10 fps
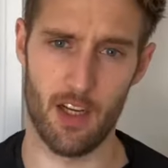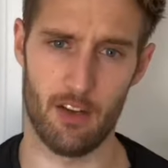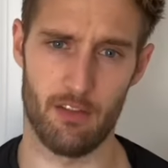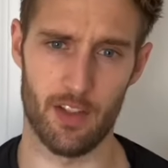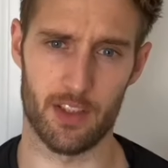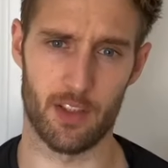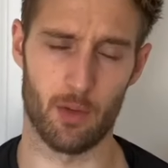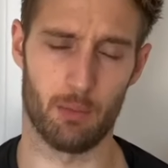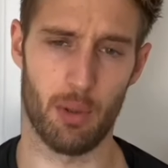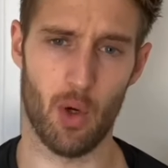
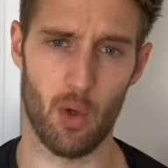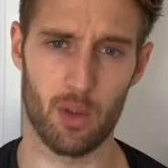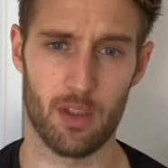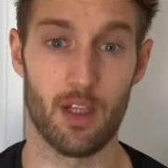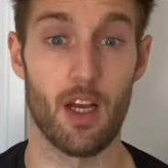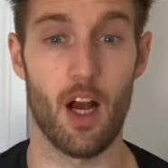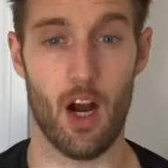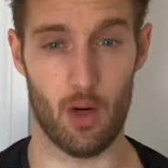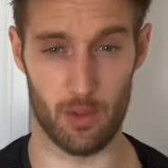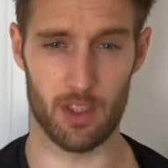vertical pull,
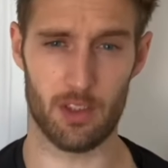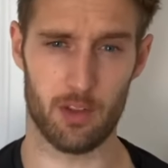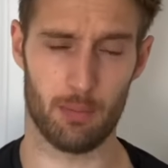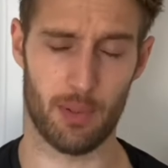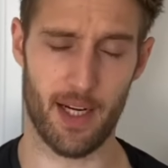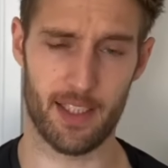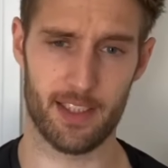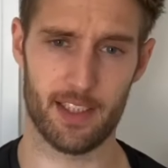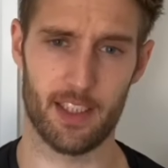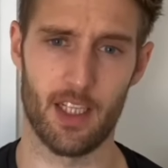horizontal
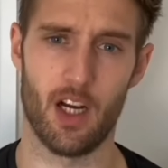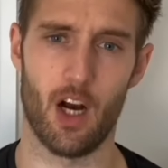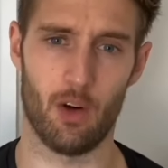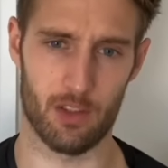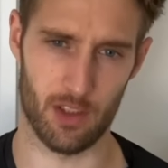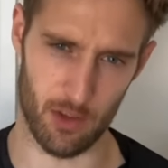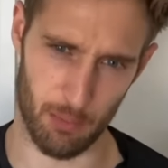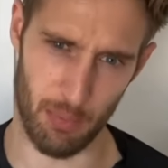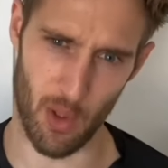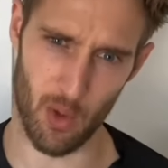press, horizontal
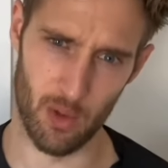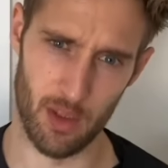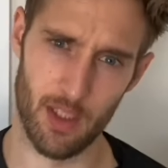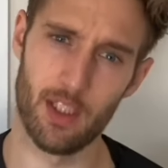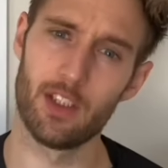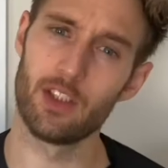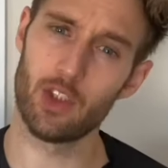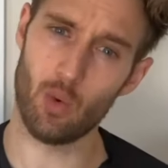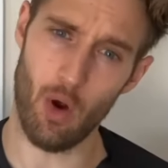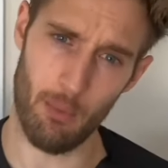pull,
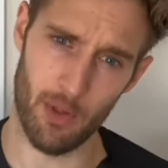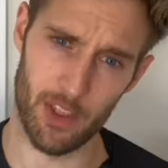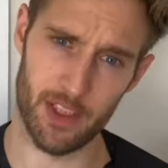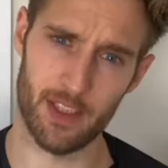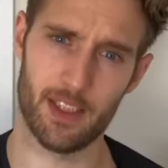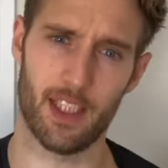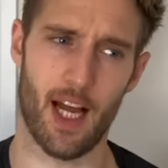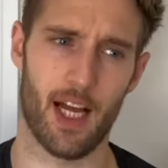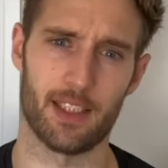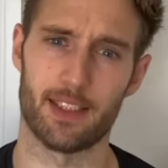squat motions
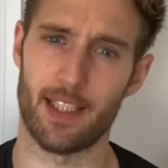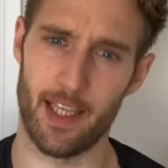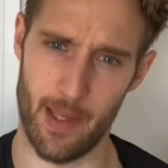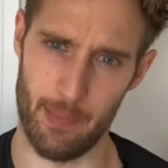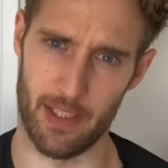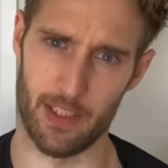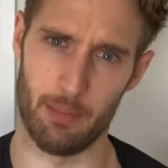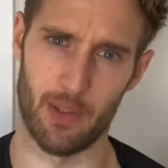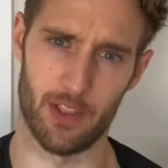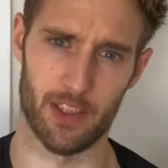and hip hinge
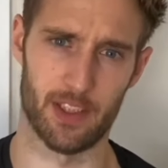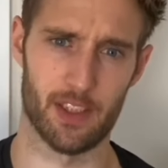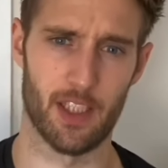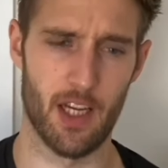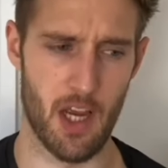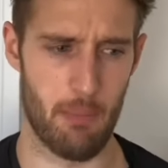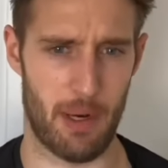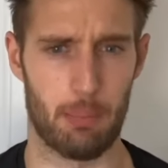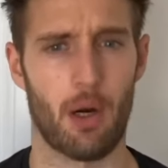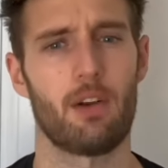motions. By
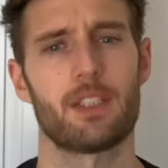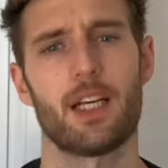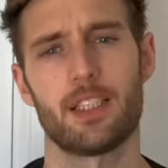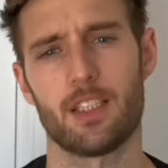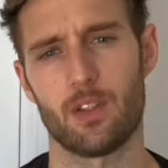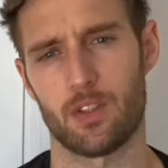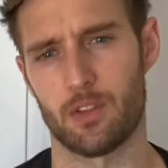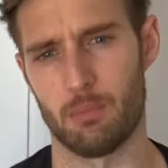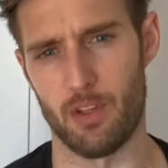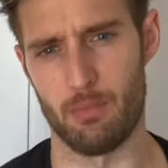prioritizing those
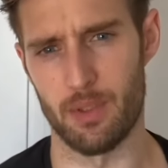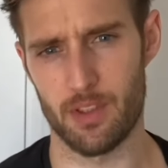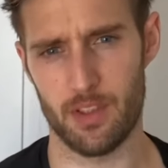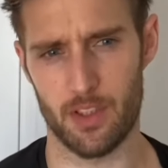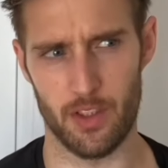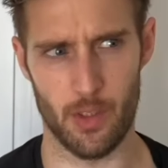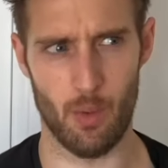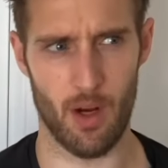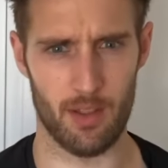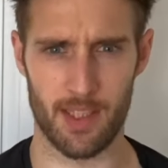movements, you
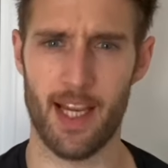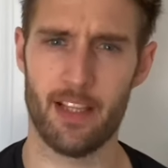are laying the